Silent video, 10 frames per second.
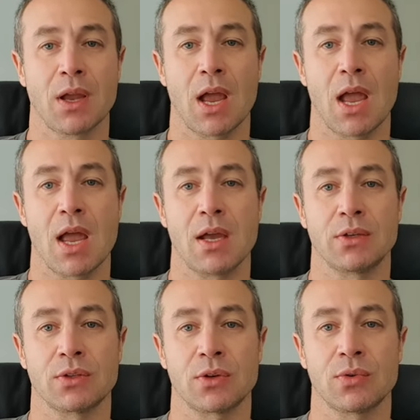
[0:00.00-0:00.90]
and
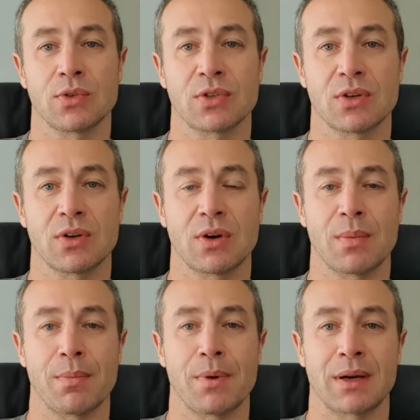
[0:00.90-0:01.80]
also
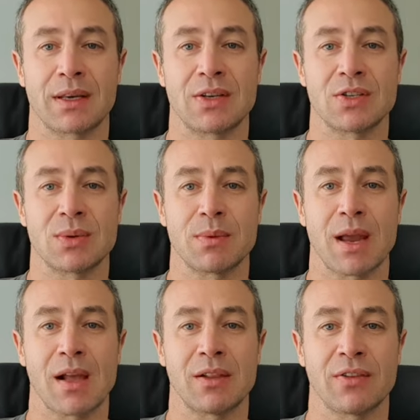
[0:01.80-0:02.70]
magnesium
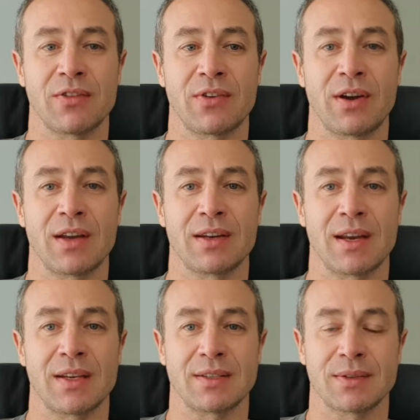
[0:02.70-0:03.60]

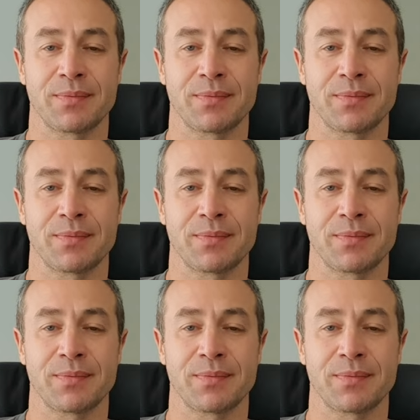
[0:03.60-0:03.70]
L-threonate.